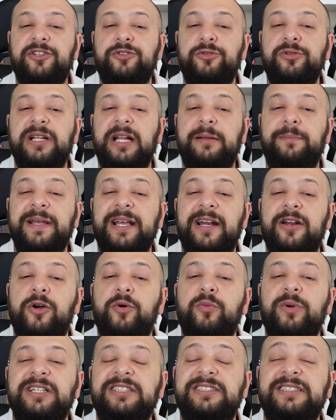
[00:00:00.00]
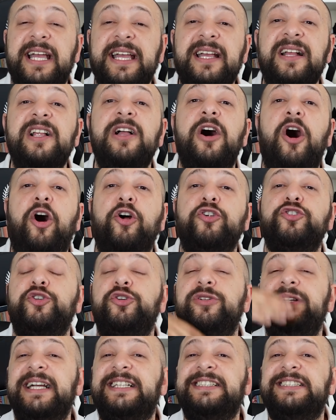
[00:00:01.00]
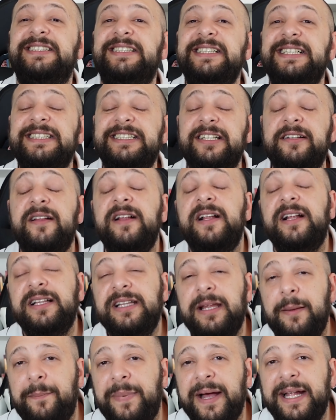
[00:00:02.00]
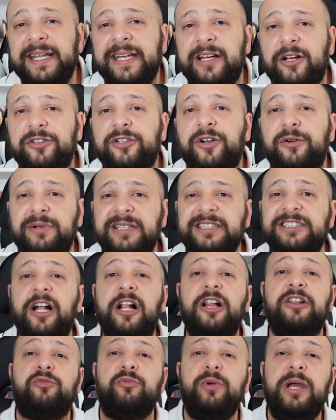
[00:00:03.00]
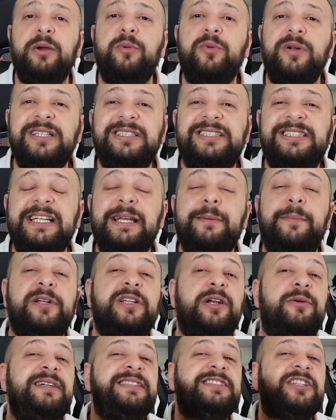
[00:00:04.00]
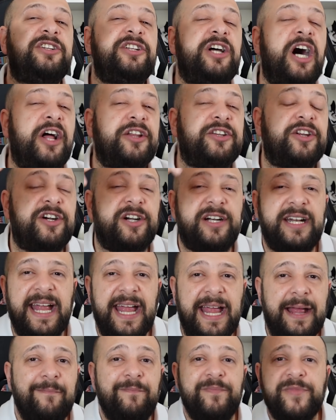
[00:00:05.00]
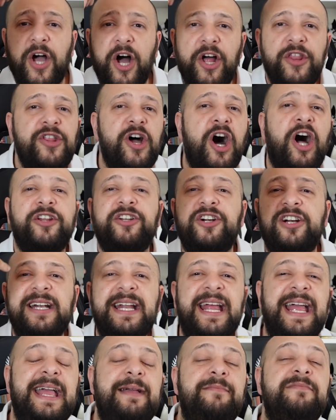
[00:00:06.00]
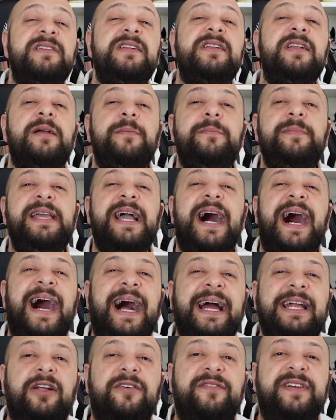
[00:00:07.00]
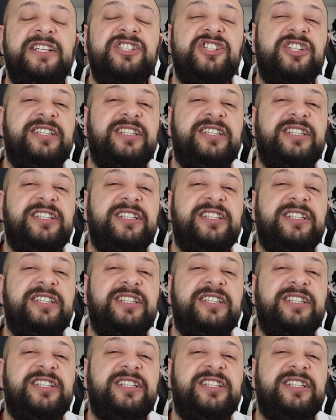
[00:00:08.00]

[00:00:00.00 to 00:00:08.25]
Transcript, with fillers: true that Pirlo will stay also next season? Depending on the result, we will see. But there is another name, another name, Mihailovic,